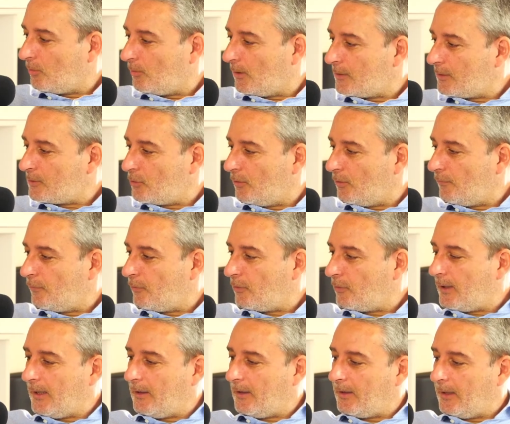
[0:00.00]
let's go for
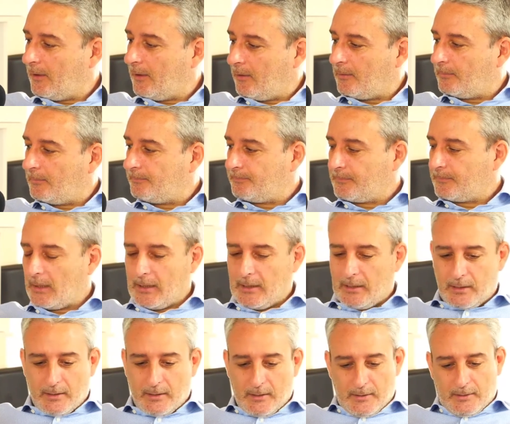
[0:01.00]
career.
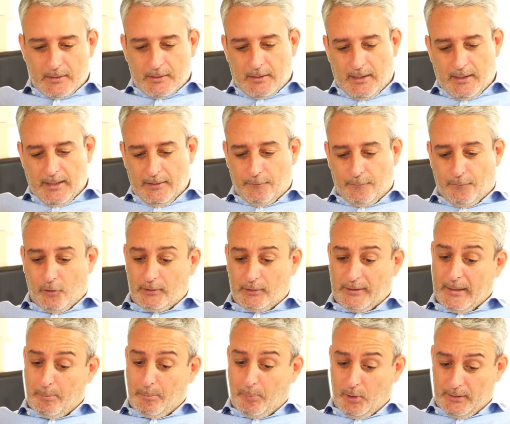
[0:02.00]
And for
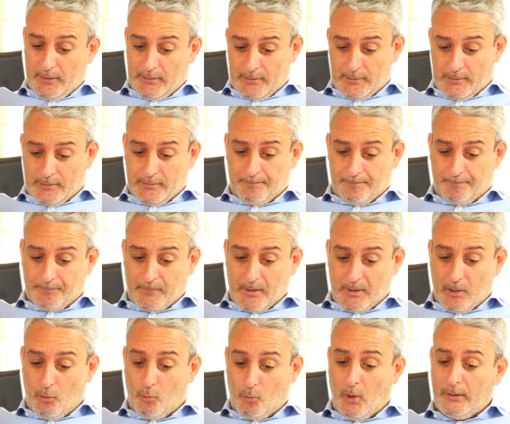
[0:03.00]
10 points,
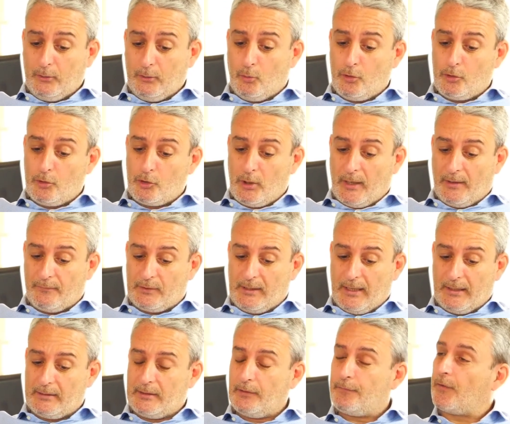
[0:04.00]
what yeah. would you have
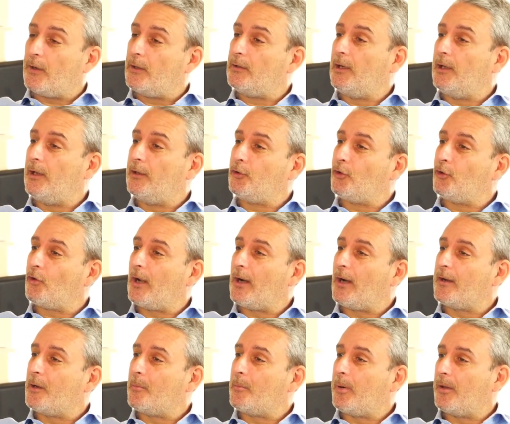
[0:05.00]
done differently in your
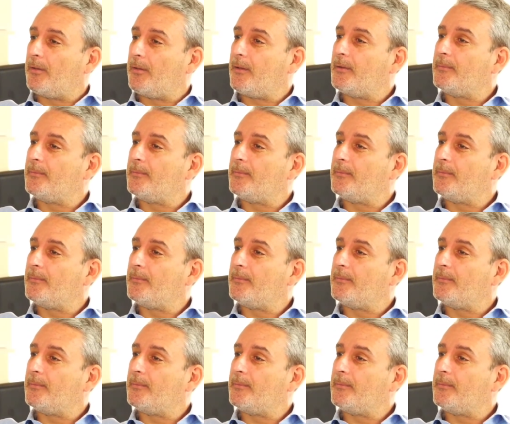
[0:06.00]
career path?